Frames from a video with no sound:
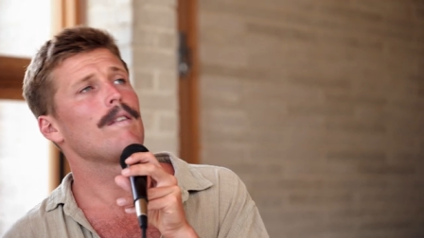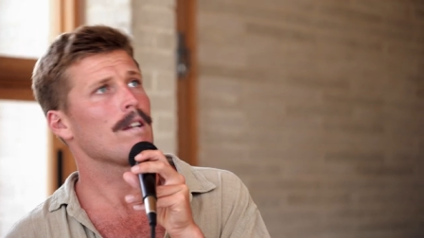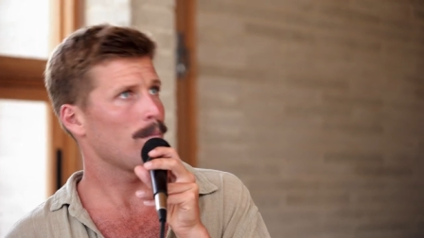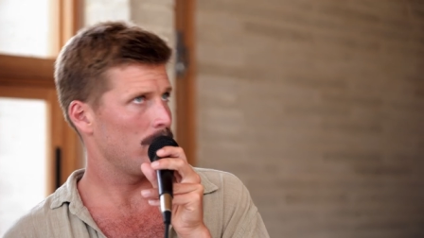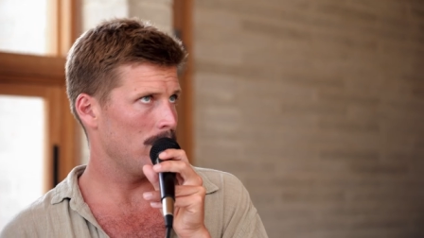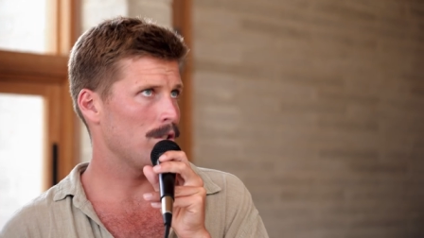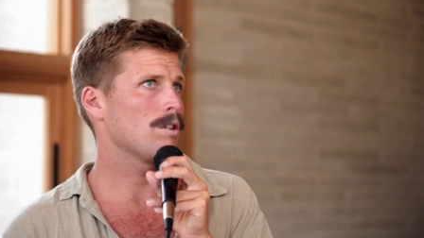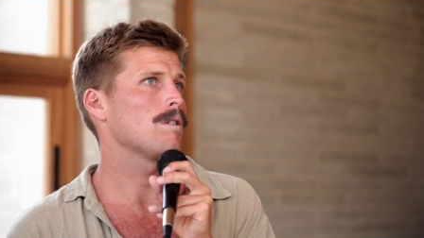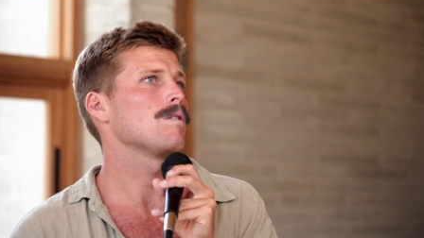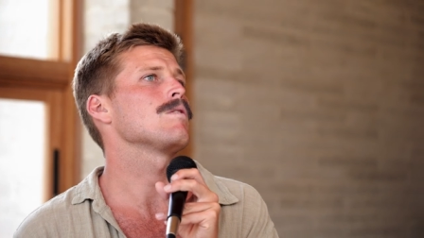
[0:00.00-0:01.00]
They come see these
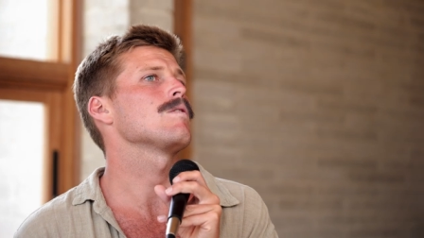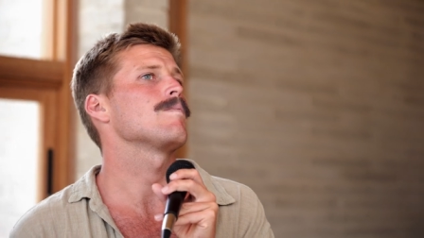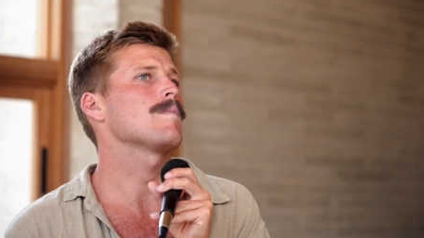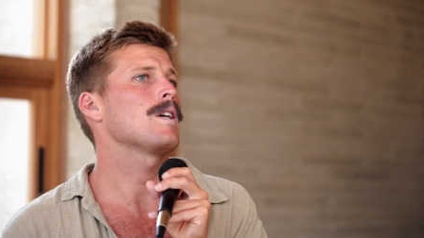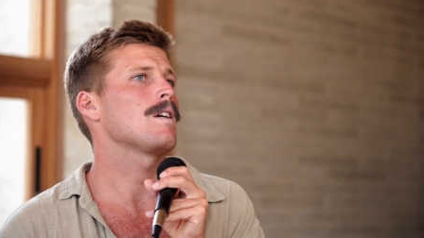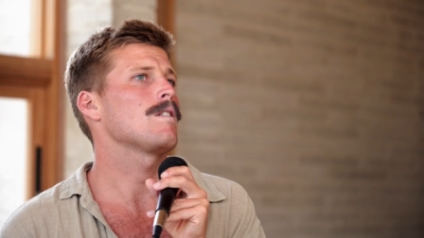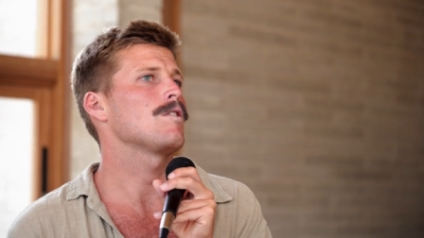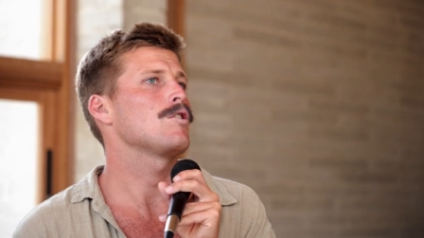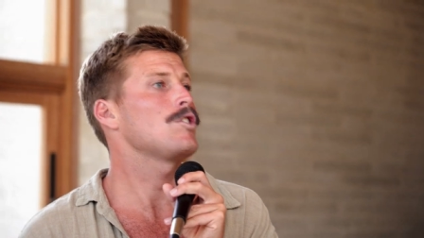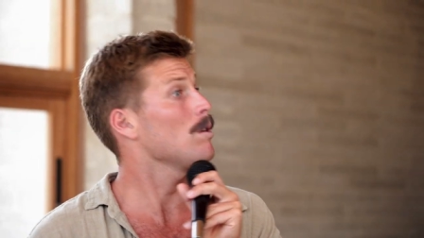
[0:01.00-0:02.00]
shows,
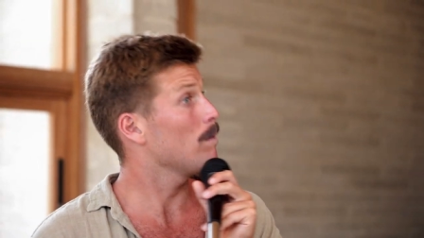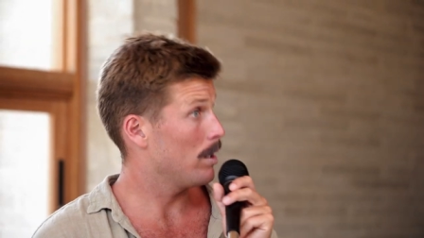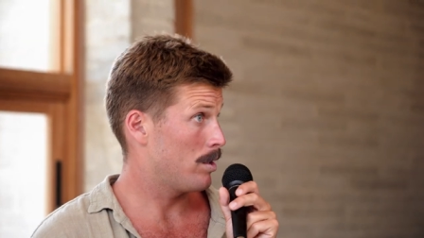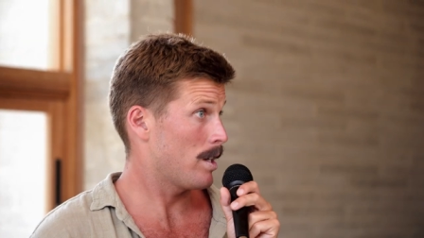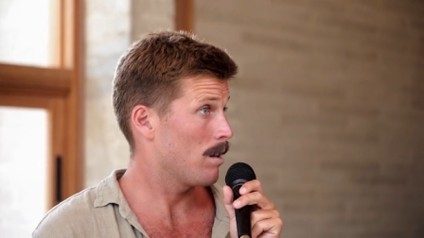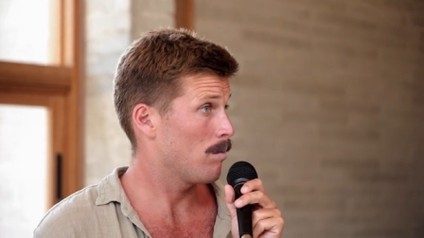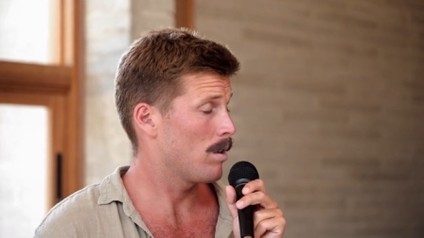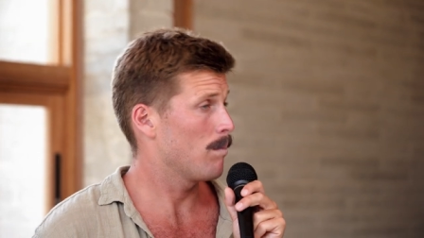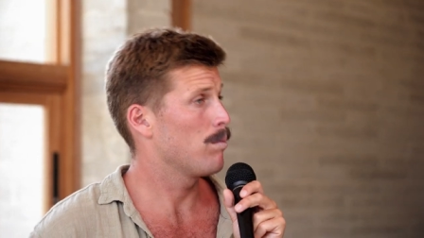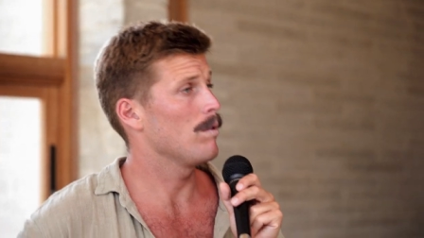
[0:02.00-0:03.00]
and she reached out
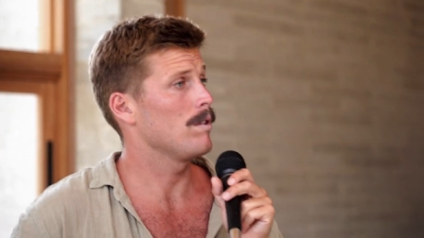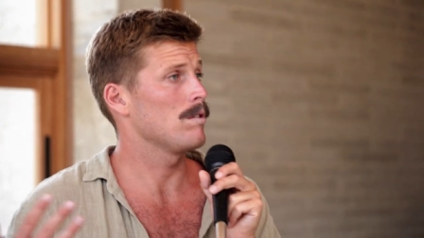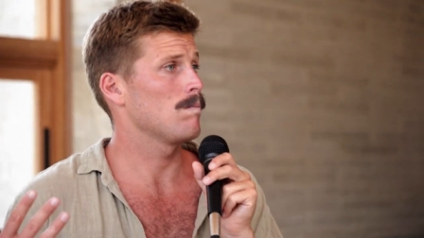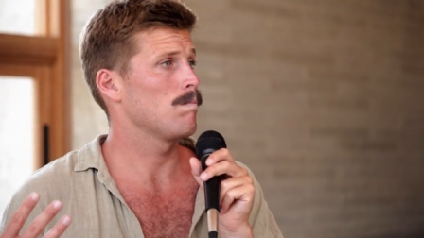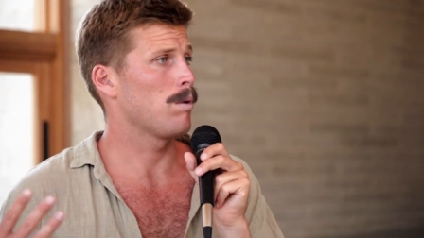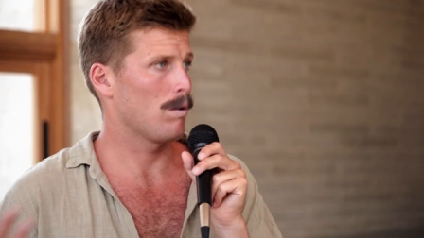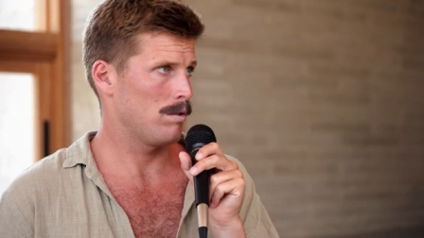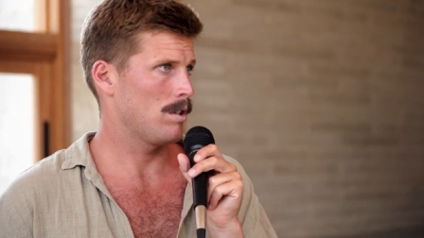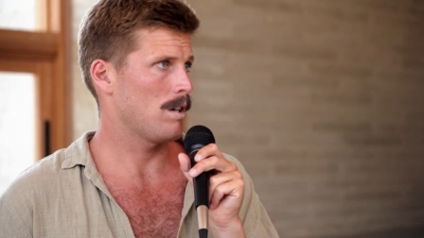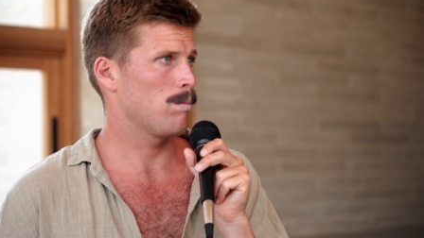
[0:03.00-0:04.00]
when I put this
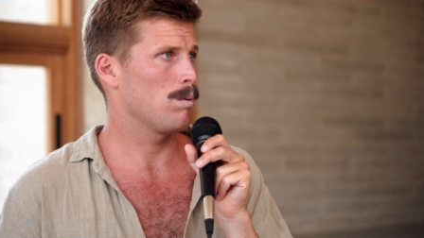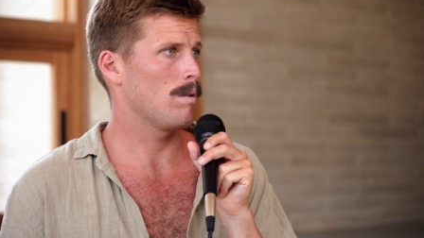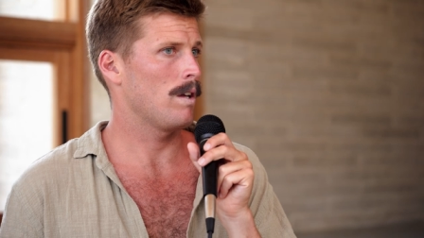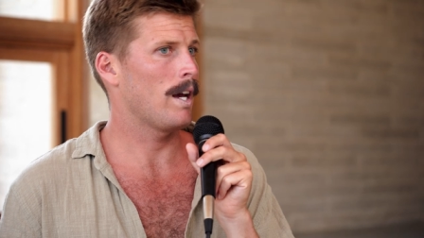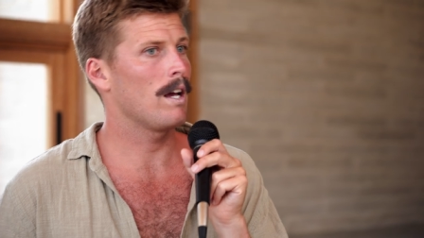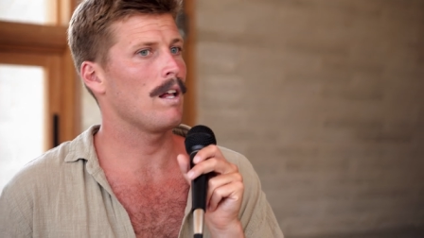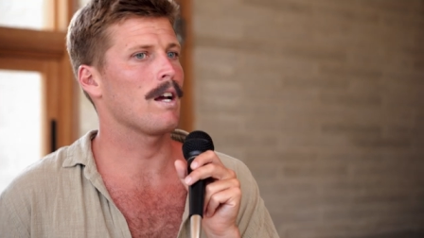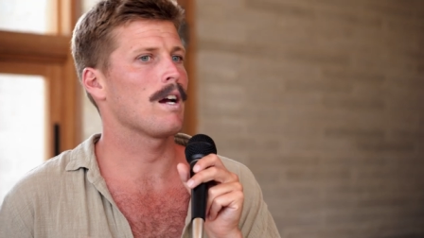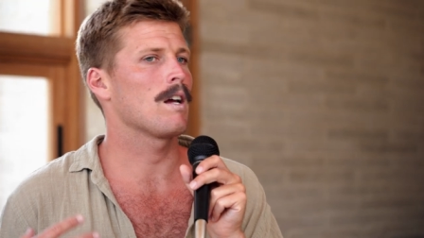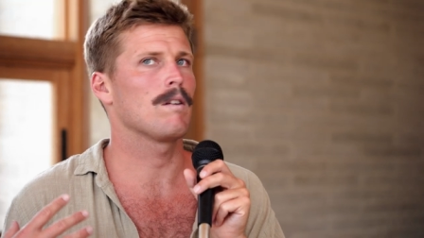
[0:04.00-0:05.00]
post up. Hey,
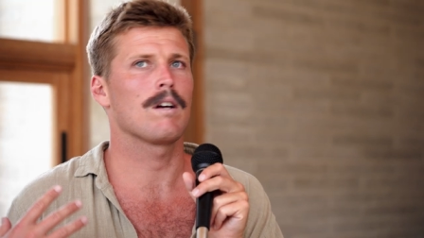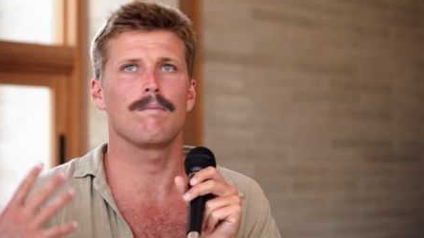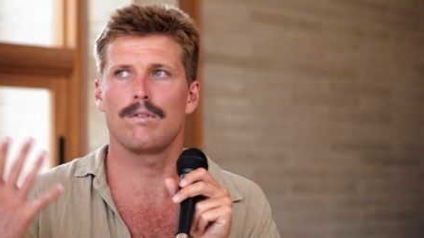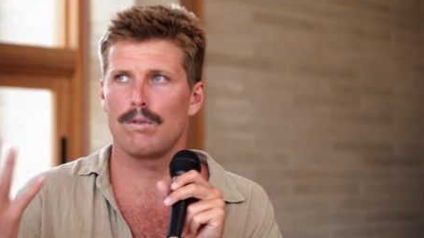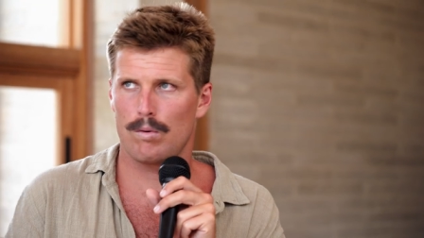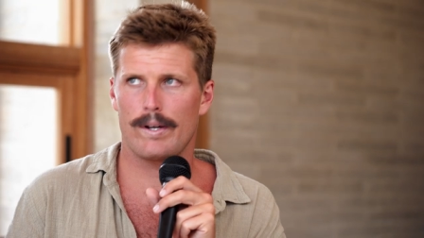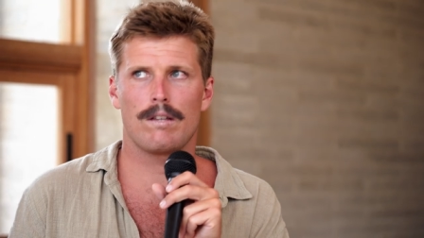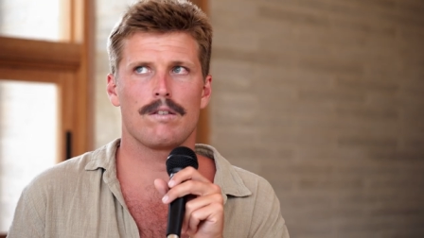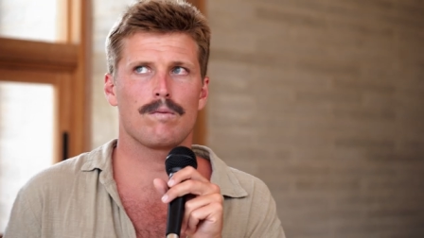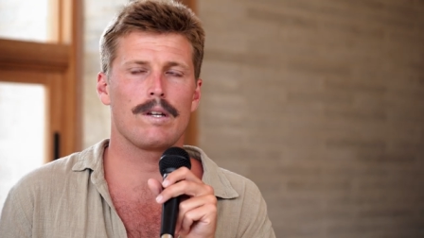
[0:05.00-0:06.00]
like I can come to
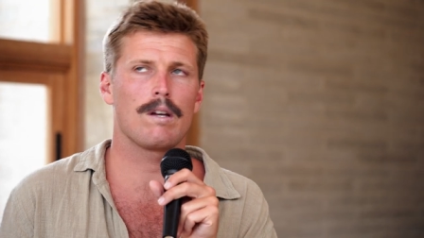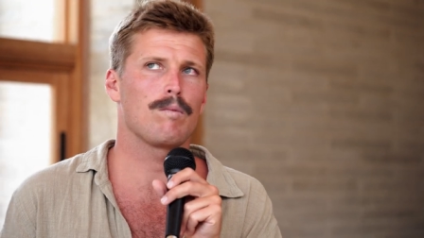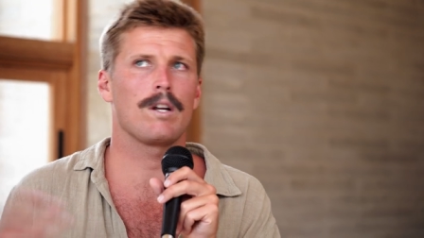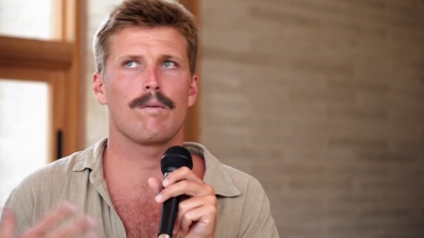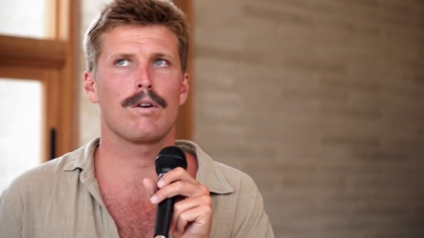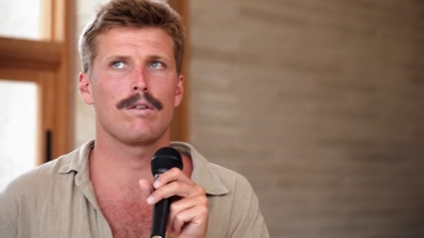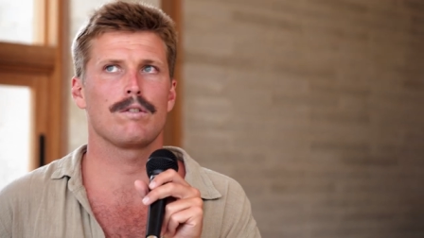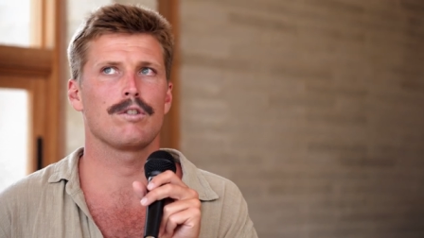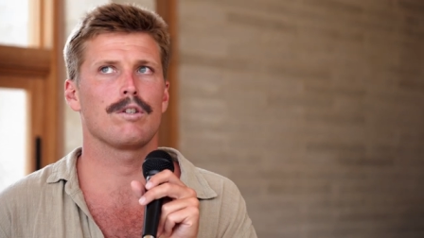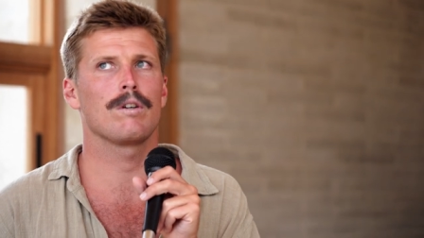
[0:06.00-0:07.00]
Norway this weekend. Would anyone
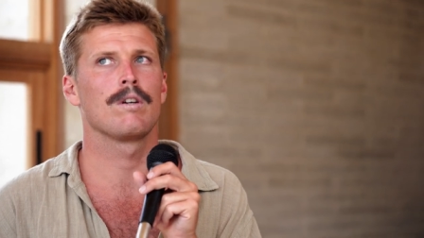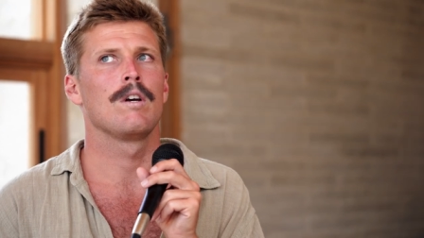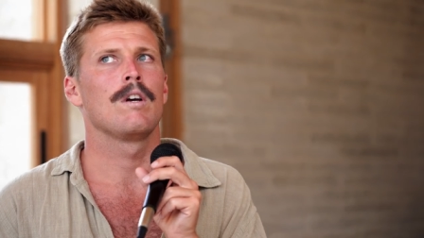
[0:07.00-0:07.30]
host a show?